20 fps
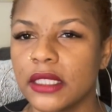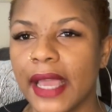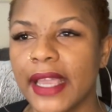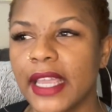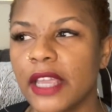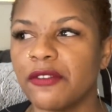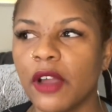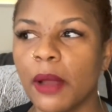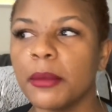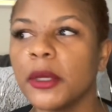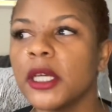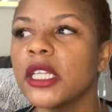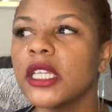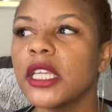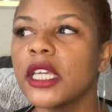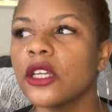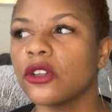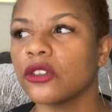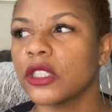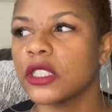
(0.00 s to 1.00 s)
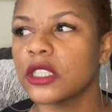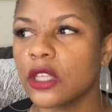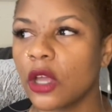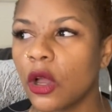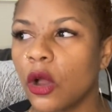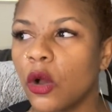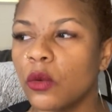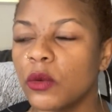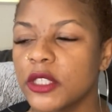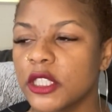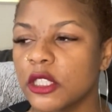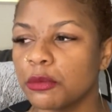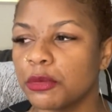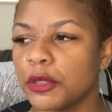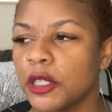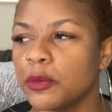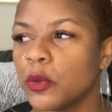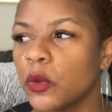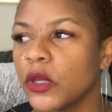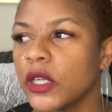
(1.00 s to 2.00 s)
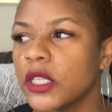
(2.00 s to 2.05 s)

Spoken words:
Like, if I'm going to get on a song with some people,